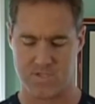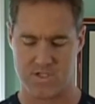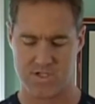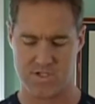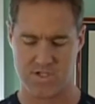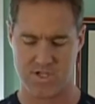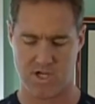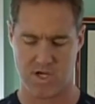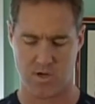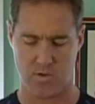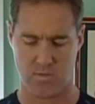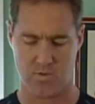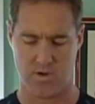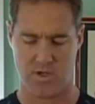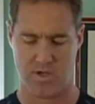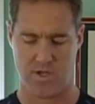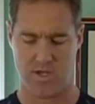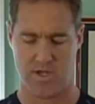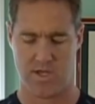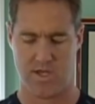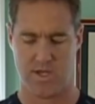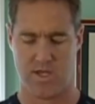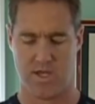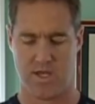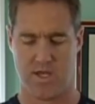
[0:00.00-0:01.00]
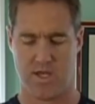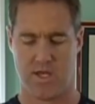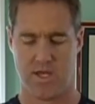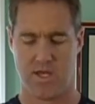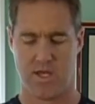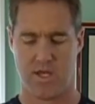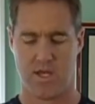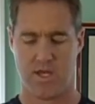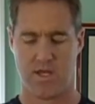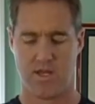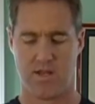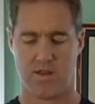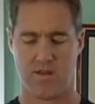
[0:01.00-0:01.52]
So
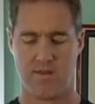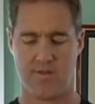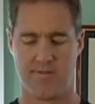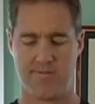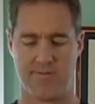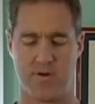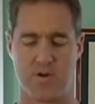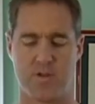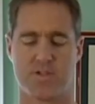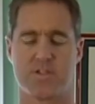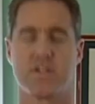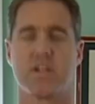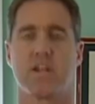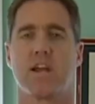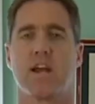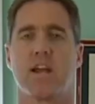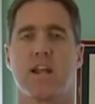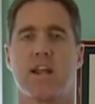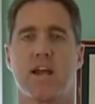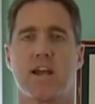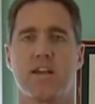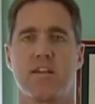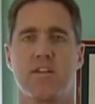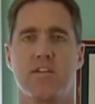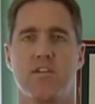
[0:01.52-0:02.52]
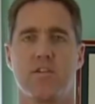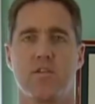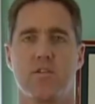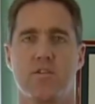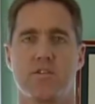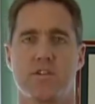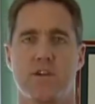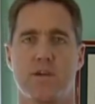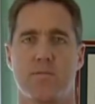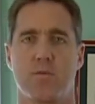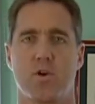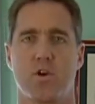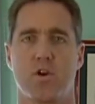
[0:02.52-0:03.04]
the first thing I'd like to do
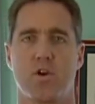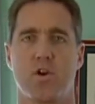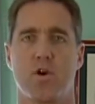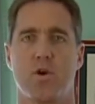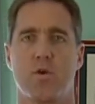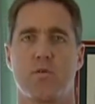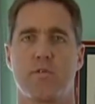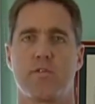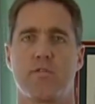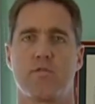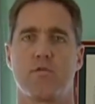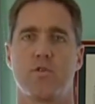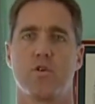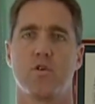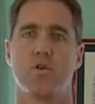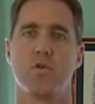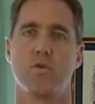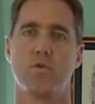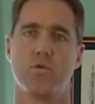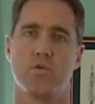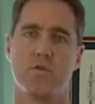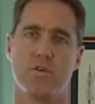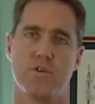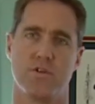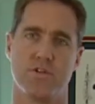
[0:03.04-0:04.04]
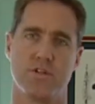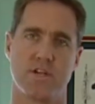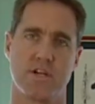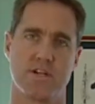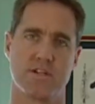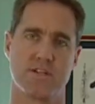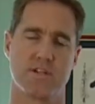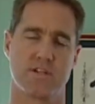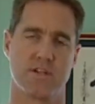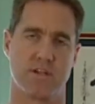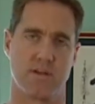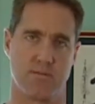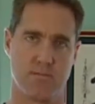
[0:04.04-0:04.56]
is I'm going to go through
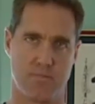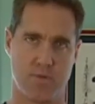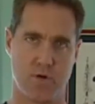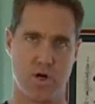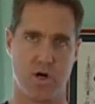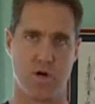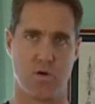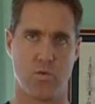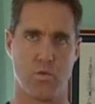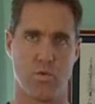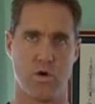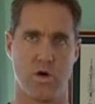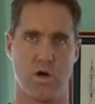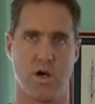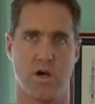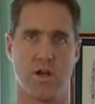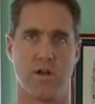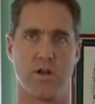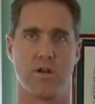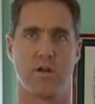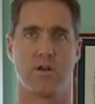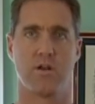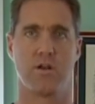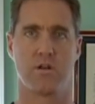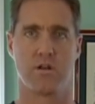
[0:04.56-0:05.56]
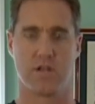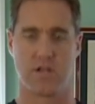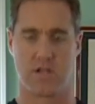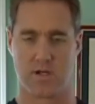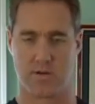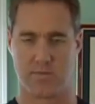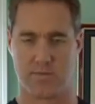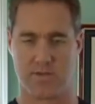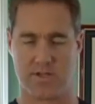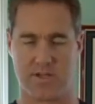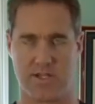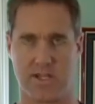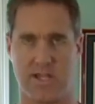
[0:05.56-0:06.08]
just in part one,
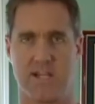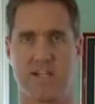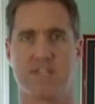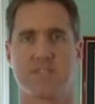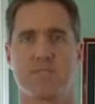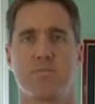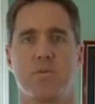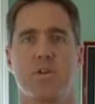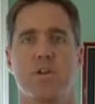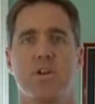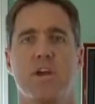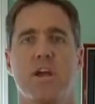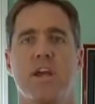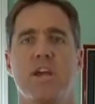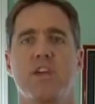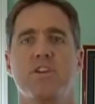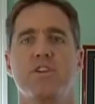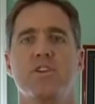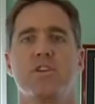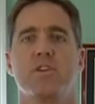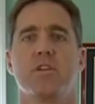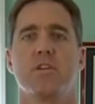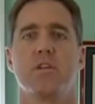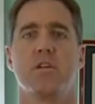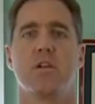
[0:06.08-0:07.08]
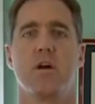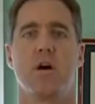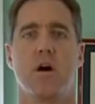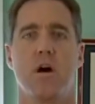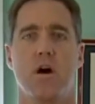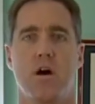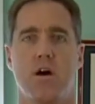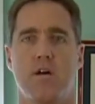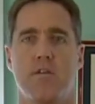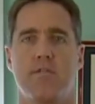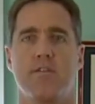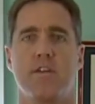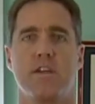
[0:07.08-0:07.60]
it'll be the explanation
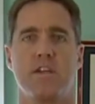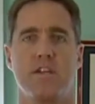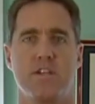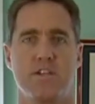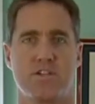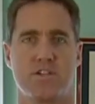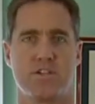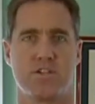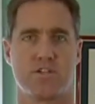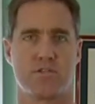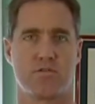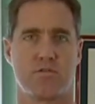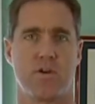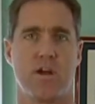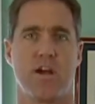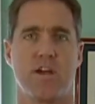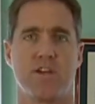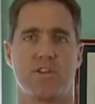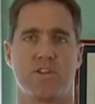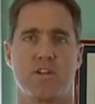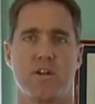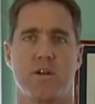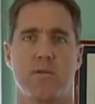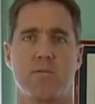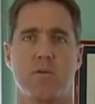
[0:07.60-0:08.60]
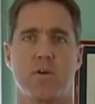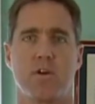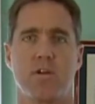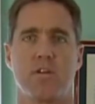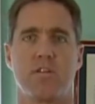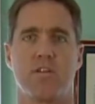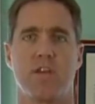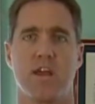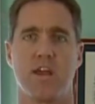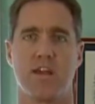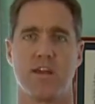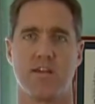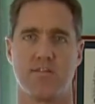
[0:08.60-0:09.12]
of each stretch, and I'm going to
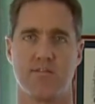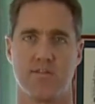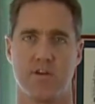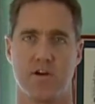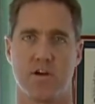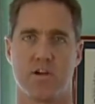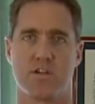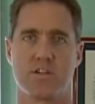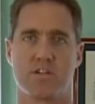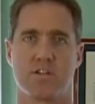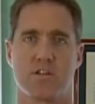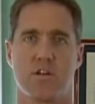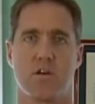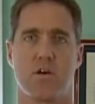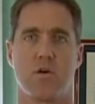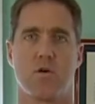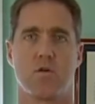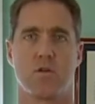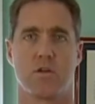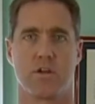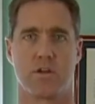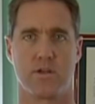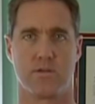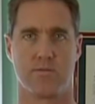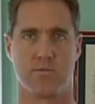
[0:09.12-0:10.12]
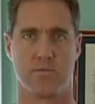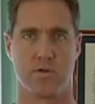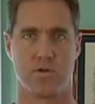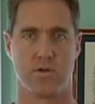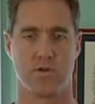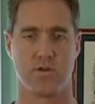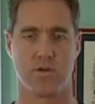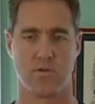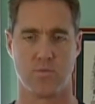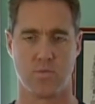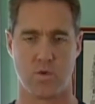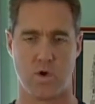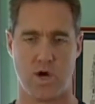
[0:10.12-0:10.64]
take it very slowly. You
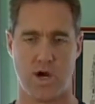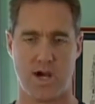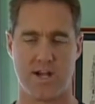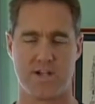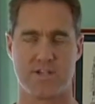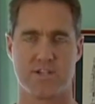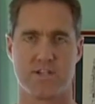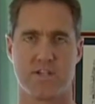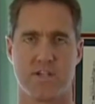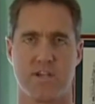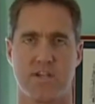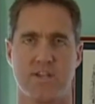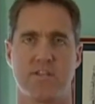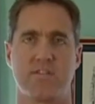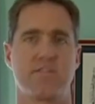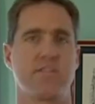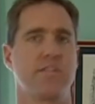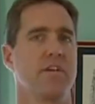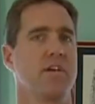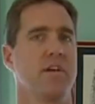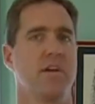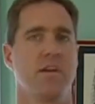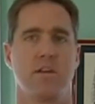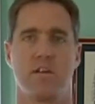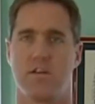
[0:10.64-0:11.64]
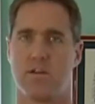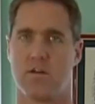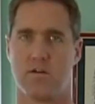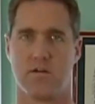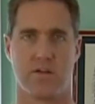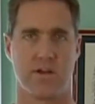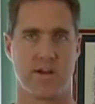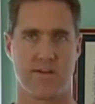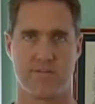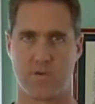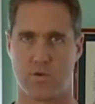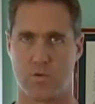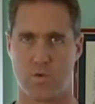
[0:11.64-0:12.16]
can watch this. You
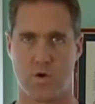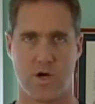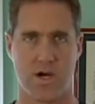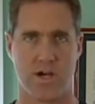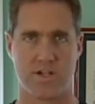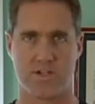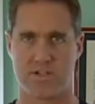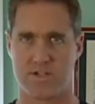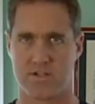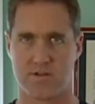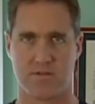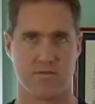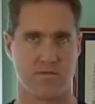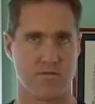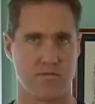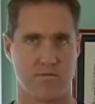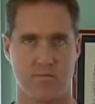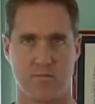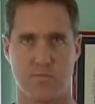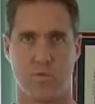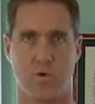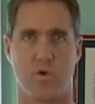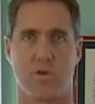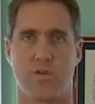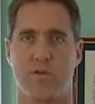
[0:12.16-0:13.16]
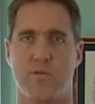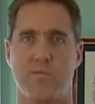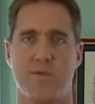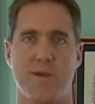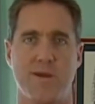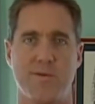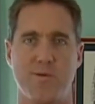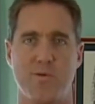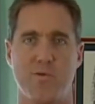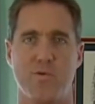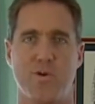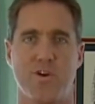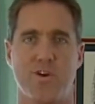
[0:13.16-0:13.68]
don't have to watch it more than
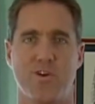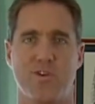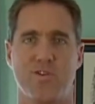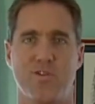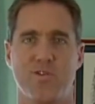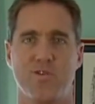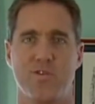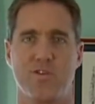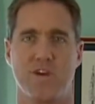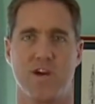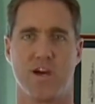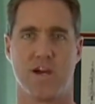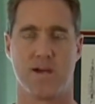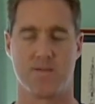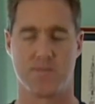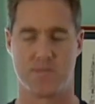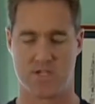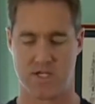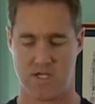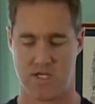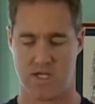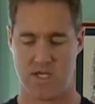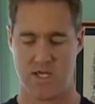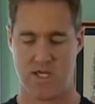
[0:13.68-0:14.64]
maybe one or two times,